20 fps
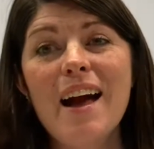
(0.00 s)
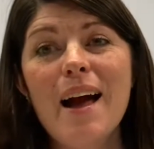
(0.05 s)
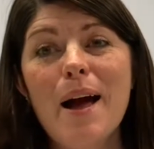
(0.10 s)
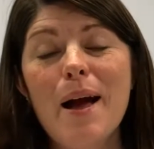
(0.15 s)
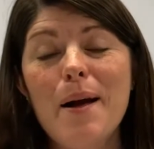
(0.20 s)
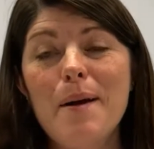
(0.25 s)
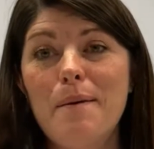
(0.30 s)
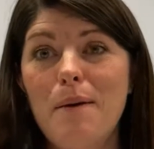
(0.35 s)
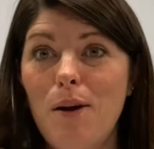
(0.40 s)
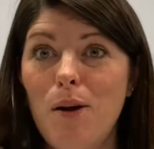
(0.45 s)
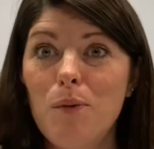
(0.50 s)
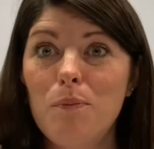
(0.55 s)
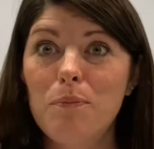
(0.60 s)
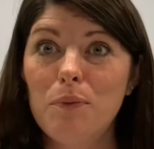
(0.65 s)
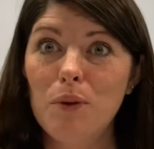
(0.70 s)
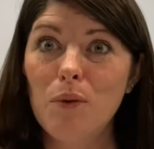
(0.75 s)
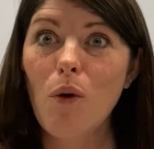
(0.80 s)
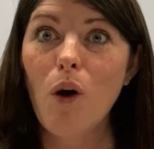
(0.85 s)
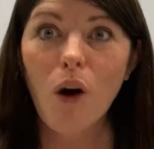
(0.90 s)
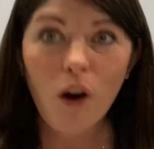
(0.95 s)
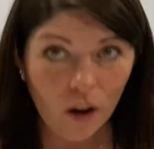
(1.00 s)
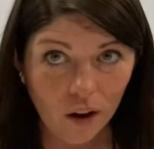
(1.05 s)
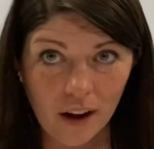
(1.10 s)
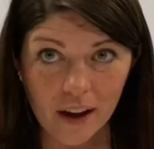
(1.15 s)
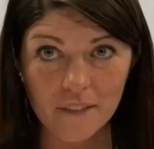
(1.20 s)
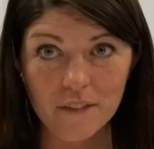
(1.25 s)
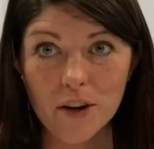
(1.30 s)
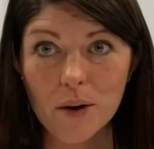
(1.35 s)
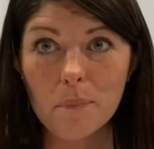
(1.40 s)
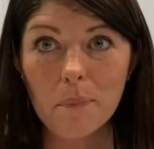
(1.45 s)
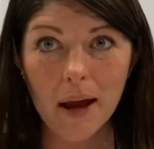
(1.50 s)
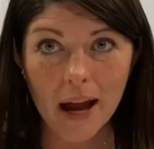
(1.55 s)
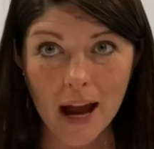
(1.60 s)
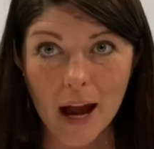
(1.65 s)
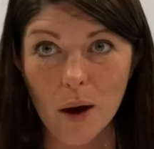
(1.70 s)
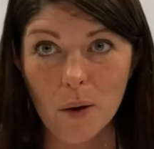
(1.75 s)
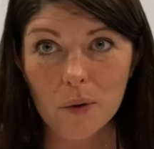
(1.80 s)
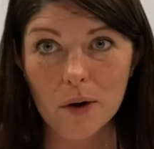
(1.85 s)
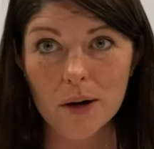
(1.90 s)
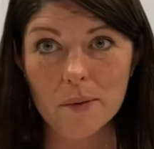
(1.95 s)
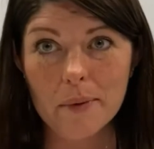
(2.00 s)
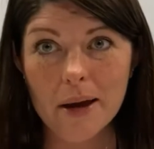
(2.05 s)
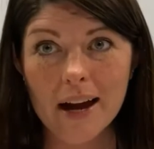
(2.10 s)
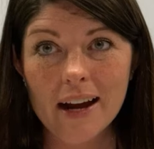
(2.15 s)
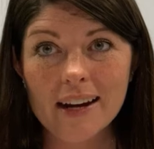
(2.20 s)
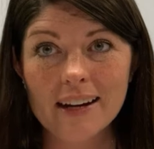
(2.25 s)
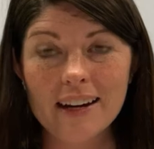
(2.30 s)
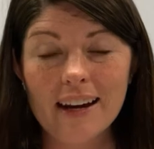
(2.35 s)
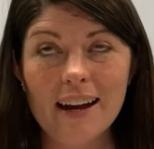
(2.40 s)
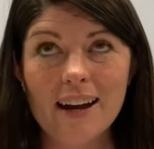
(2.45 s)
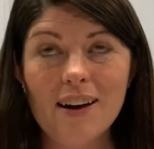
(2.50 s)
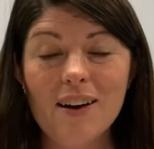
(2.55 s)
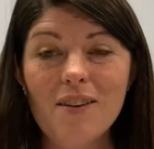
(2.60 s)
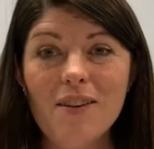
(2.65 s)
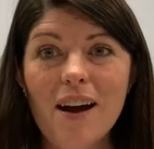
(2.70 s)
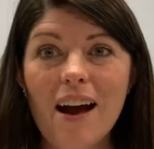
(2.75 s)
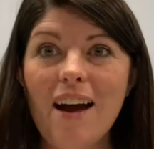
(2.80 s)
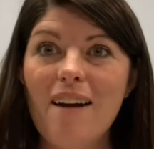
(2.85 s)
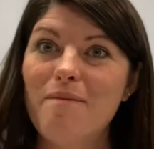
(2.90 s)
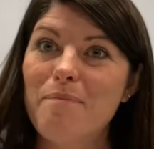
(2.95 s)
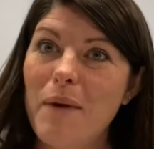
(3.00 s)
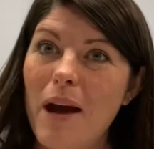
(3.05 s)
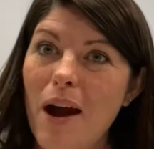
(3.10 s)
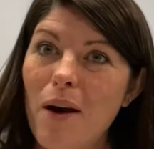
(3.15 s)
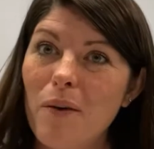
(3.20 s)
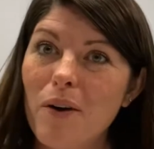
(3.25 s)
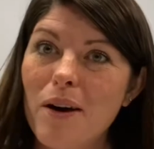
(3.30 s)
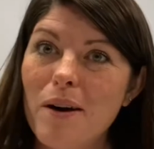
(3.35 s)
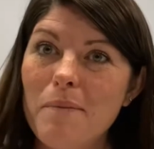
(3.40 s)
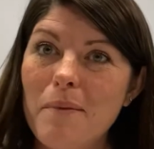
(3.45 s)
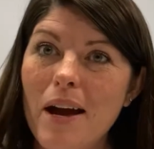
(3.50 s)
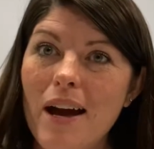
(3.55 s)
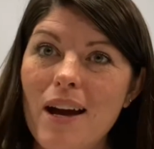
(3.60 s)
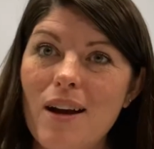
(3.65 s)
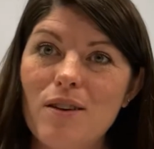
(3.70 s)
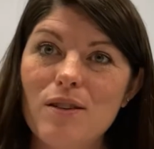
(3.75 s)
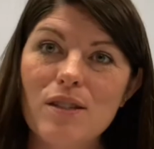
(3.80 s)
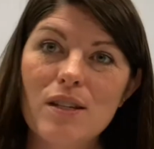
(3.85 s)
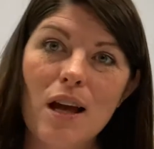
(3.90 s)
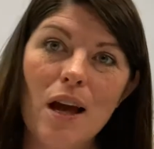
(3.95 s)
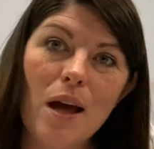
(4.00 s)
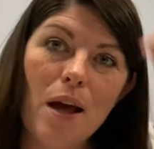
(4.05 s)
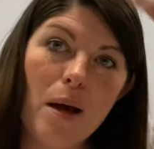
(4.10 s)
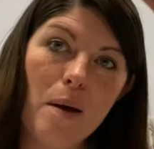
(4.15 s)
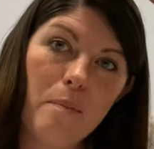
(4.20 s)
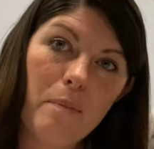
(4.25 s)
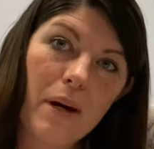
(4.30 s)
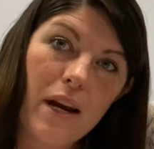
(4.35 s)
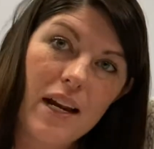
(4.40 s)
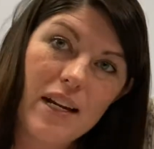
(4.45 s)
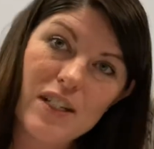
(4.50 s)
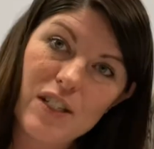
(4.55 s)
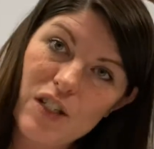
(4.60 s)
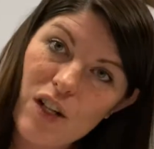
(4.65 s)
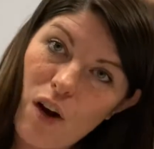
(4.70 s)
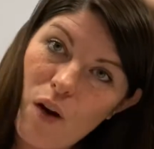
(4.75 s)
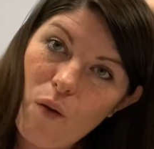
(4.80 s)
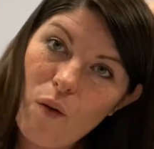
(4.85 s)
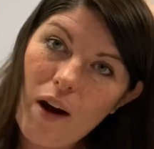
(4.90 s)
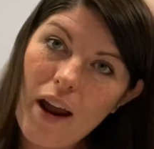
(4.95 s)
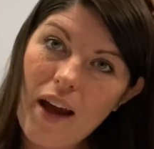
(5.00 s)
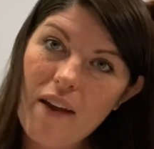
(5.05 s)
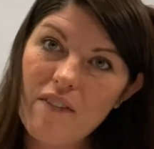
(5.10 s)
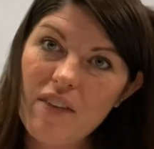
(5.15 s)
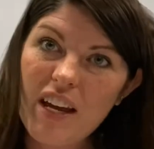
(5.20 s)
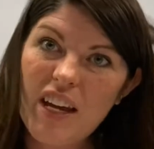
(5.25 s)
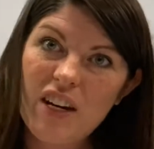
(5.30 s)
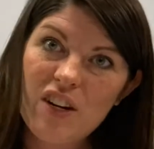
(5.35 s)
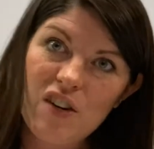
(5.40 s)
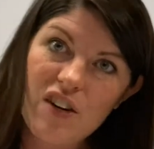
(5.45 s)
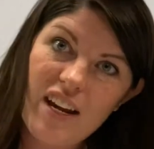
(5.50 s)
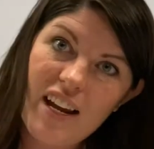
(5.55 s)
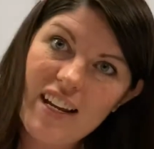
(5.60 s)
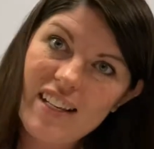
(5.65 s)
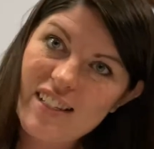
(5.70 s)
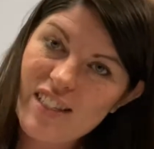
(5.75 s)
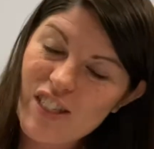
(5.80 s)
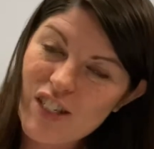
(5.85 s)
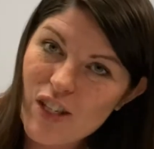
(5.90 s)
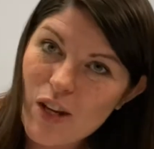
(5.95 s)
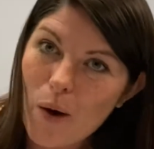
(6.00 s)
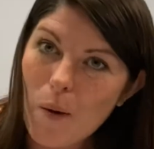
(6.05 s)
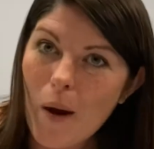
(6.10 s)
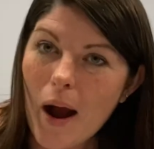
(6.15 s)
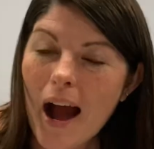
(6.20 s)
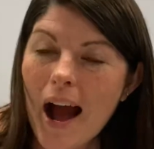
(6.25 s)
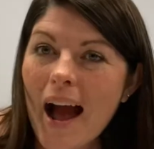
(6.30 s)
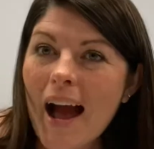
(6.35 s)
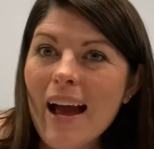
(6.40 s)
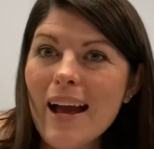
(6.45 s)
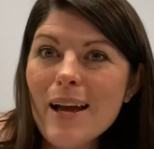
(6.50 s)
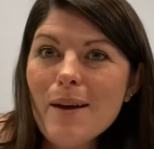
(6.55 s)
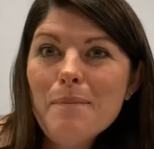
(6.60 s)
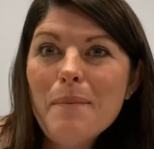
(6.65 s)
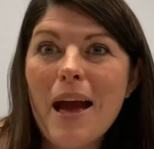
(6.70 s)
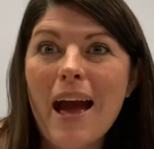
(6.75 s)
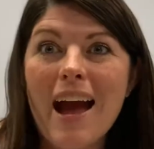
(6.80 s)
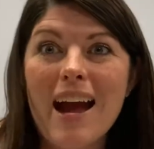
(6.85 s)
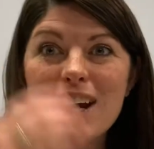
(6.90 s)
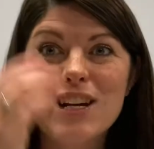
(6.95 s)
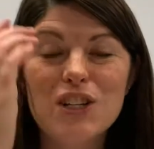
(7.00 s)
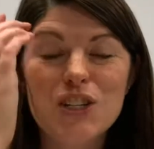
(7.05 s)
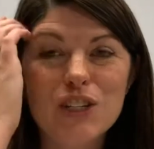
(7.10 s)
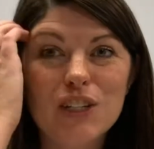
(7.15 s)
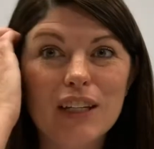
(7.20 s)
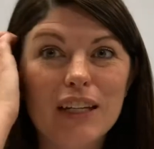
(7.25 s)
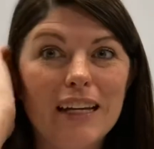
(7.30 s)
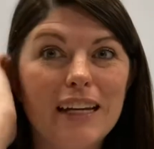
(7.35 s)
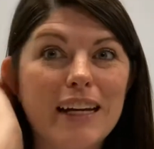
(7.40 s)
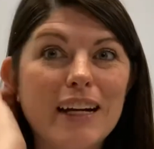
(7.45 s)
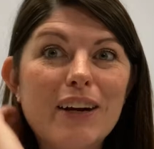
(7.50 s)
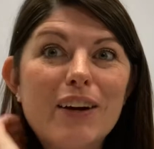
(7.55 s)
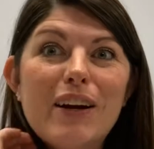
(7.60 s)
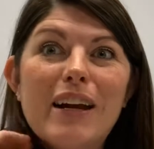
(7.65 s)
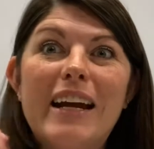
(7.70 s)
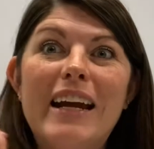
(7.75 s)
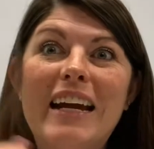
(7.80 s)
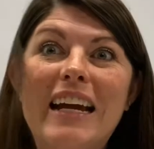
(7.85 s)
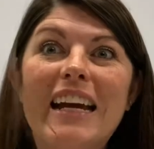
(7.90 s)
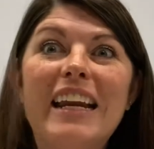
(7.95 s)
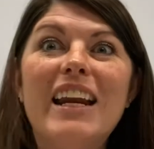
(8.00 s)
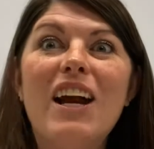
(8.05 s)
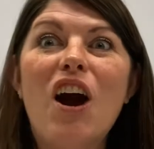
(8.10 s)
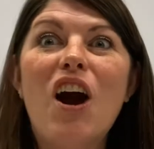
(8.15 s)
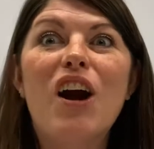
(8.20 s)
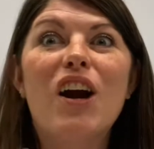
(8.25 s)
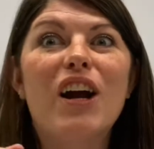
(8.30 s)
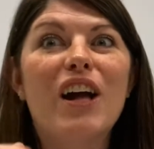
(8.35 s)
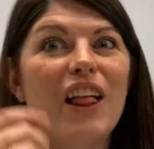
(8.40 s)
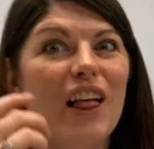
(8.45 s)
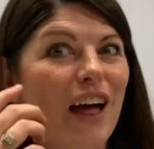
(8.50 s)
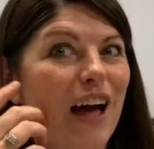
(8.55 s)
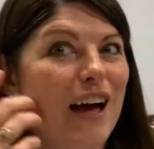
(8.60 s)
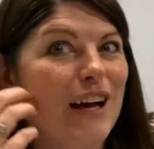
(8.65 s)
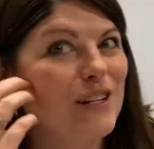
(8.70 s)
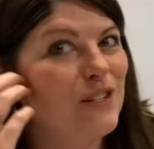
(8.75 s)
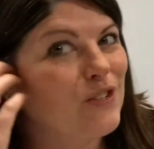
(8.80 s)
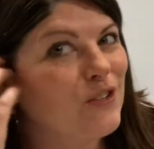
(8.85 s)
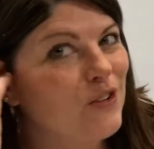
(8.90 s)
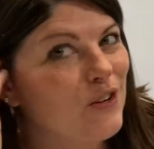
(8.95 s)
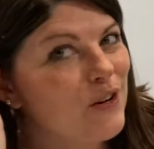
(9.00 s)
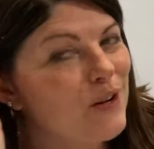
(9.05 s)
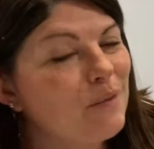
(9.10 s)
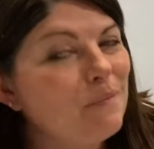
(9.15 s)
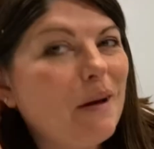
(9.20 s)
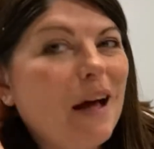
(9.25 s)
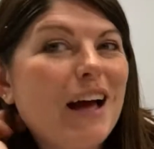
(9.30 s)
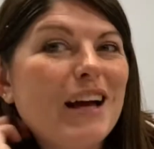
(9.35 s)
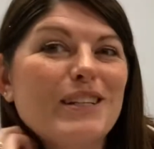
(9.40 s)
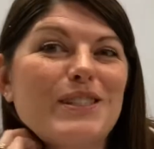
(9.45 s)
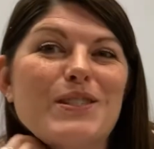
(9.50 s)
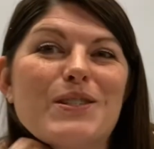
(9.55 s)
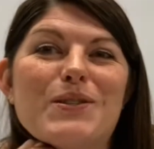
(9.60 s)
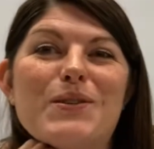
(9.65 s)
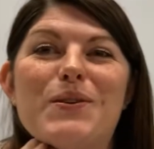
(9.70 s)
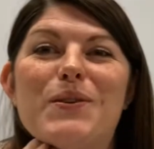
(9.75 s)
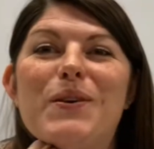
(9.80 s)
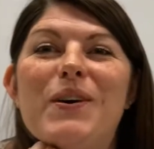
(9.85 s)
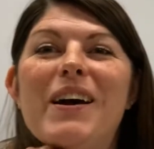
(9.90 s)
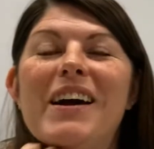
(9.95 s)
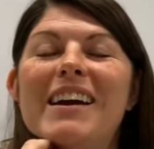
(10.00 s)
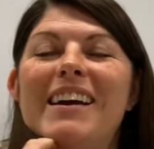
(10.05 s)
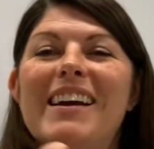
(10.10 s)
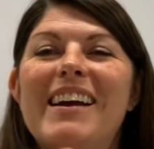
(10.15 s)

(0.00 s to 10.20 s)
I hope you all have your power back now. I have power at my house, but I don't have internet. So I am actually here in our classroom at school.